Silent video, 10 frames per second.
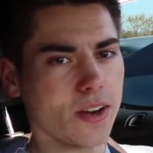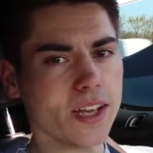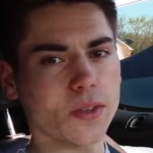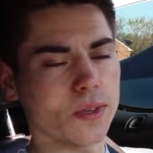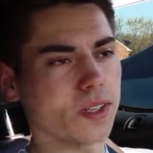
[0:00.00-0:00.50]

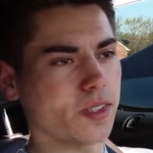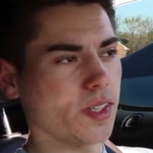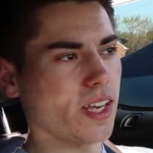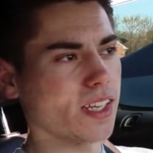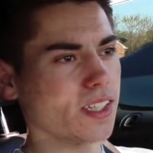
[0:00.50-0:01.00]
crack the windows so
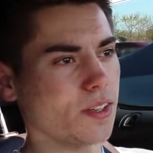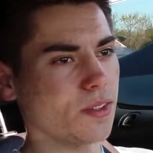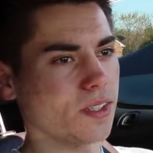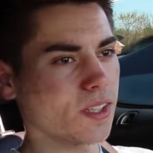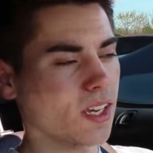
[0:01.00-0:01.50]
you guys can hear
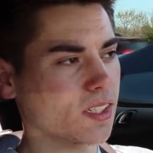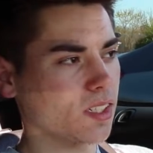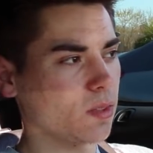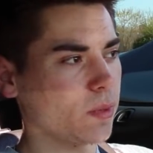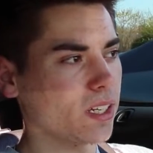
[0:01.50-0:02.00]
the exhaust a
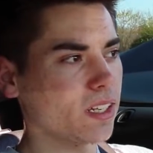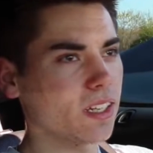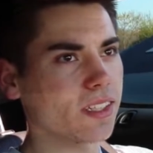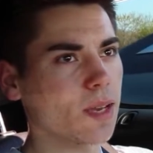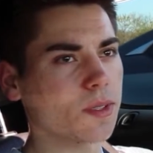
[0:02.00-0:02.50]
little bit.
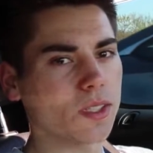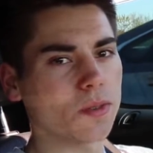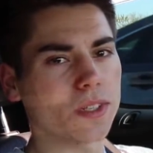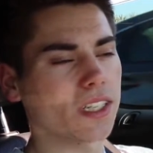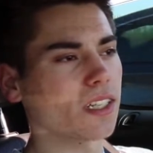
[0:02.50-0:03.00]
It's absolutely
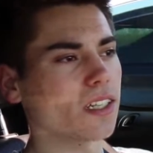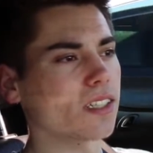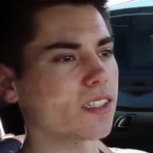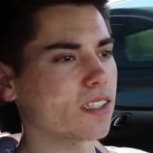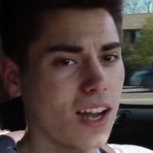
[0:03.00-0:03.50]

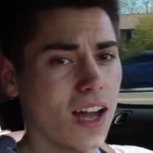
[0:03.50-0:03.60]
ridiculous.